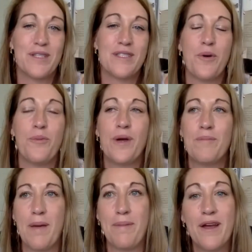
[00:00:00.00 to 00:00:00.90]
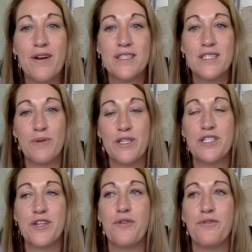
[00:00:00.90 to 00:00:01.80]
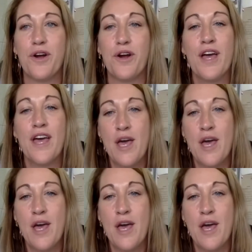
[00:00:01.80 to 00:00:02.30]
So when my parents switched over,